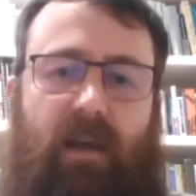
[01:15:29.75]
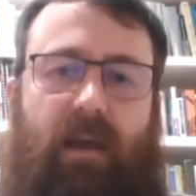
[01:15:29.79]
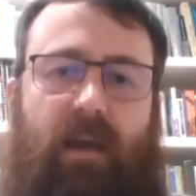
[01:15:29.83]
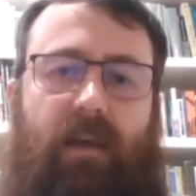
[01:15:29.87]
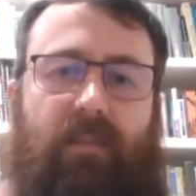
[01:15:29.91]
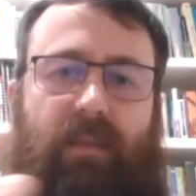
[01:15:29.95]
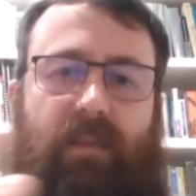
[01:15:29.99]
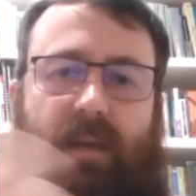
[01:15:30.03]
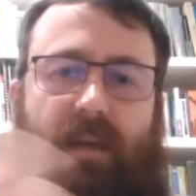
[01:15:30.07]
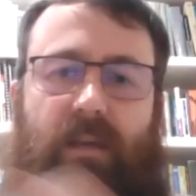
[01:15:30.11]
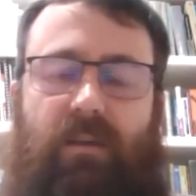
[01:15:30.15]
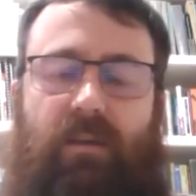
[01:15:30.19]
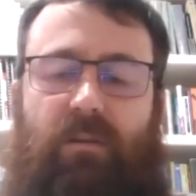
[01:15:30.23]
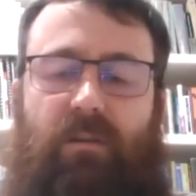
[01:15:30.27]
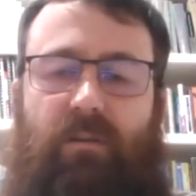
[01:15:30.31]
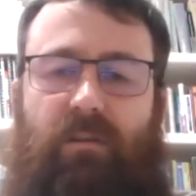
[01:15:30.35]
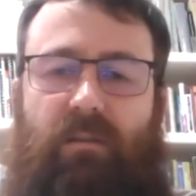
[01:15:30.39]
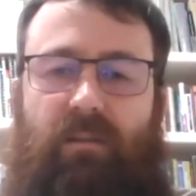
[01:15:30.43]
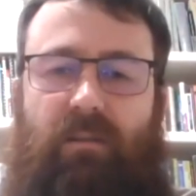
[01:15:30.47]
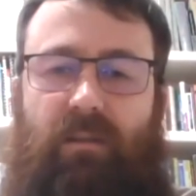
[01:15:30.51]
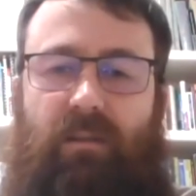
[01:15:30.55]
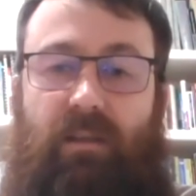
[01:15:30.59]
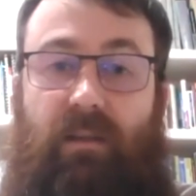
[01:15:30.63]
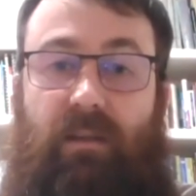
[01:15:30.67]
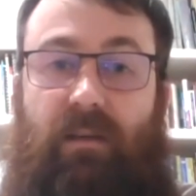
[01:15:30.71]
and then
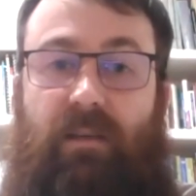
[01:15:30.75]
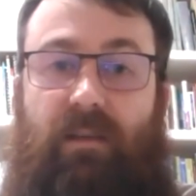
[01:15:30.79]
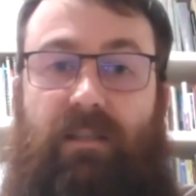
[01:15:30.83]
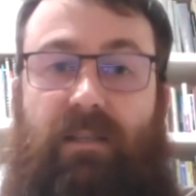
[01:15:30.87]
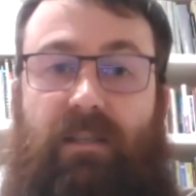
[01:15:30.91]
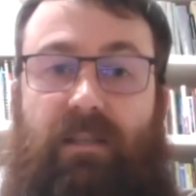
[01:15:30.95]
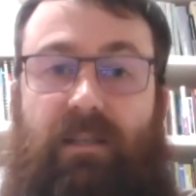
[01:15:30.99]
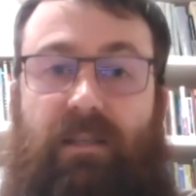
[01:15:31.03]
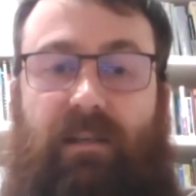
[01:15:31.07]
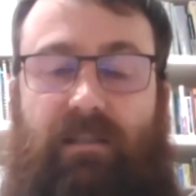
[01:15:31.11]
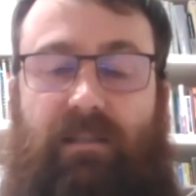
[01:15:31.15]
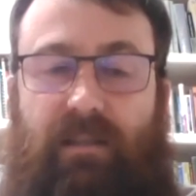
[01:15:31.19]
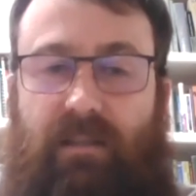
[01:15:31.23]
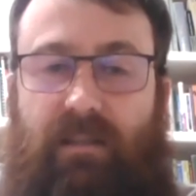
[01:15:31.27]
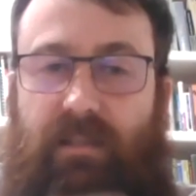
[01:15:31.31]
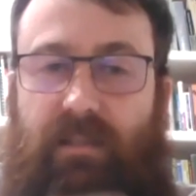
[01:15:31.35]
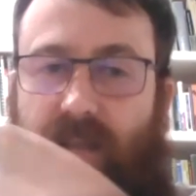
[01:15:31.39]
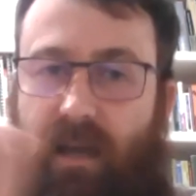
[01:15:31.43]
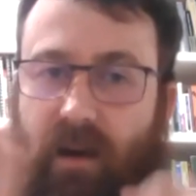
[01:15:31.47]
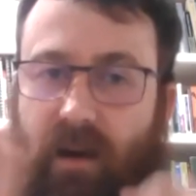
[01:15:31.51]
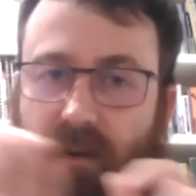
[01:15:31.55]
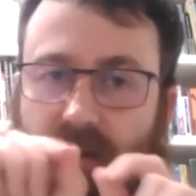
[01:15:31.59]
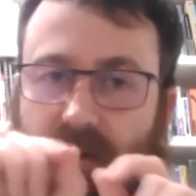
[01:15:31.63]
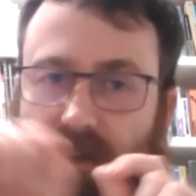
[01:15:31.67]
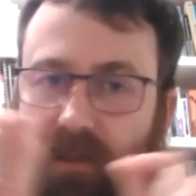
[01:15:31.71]
the aedeagus is
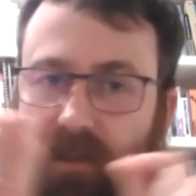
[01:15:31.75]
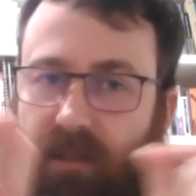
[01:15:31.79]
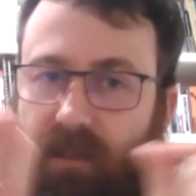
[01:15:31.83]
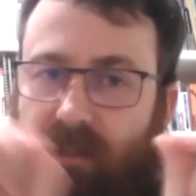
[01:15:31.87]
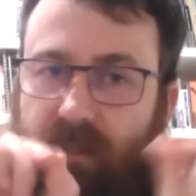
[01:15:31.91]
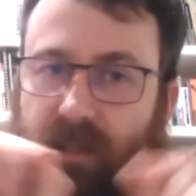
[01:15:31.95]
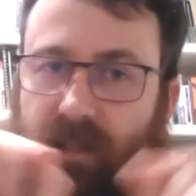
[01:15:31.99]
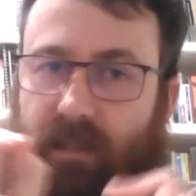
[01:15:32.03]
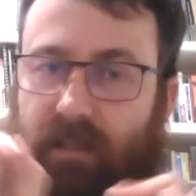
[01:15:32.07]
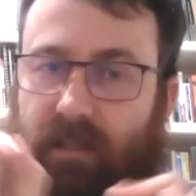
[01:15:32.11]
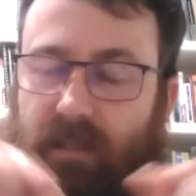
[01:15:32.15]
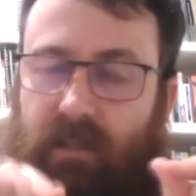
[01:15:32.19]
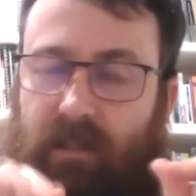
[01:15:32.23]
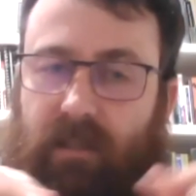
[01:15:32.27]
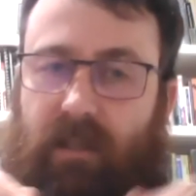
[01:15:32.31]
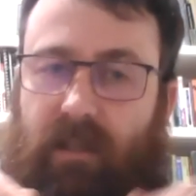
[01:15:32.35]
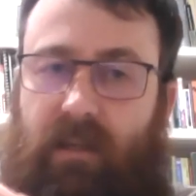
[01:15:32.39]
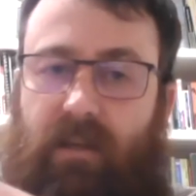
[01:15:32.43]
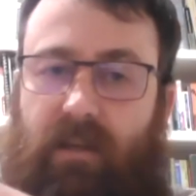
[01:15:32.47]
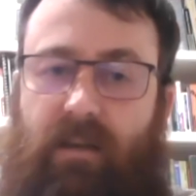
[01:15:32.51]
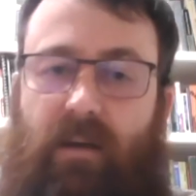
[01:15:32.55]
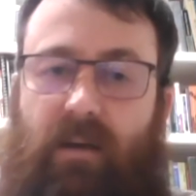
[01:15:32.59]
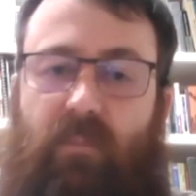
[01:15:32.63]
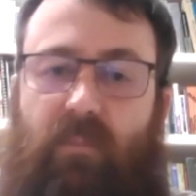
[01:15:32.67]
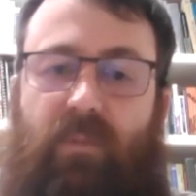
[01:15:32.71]
there and you just need to
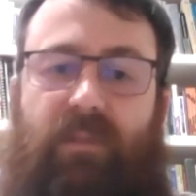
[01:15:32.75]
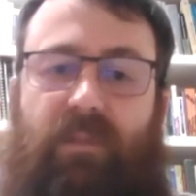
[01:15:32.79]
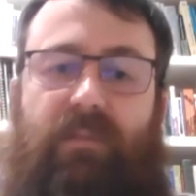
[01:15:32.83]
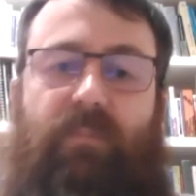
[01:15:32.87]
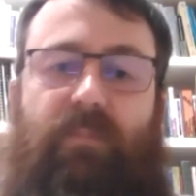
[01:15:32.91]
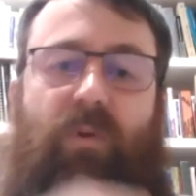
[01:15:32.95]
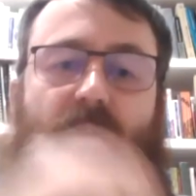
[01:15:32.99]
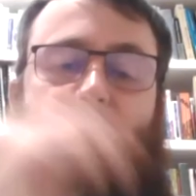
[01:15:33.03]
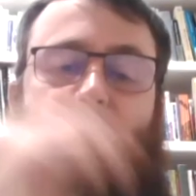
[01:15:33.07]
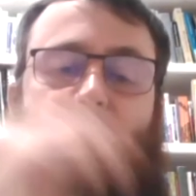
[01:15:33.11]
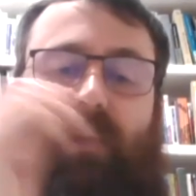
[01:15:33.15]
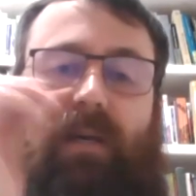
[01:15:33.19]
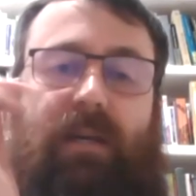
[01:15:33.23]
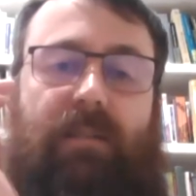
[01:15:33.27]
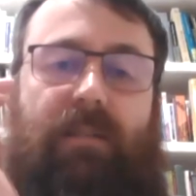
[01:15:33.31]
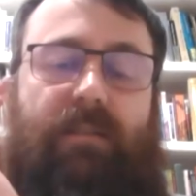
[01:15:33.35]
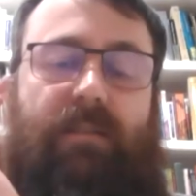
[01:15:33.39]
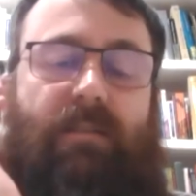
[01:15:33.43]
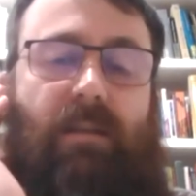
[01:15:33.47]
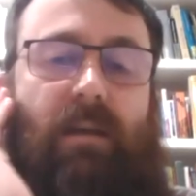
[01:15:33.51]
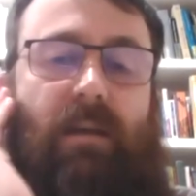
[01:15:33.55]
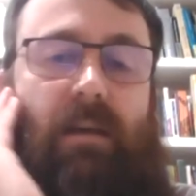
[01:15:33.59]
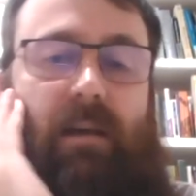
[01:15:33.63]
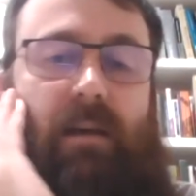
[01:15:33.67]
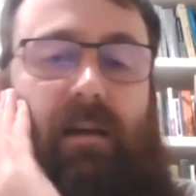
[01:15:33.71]
clean it up with small
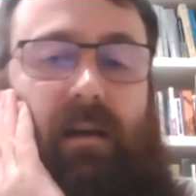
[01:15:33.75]
pens.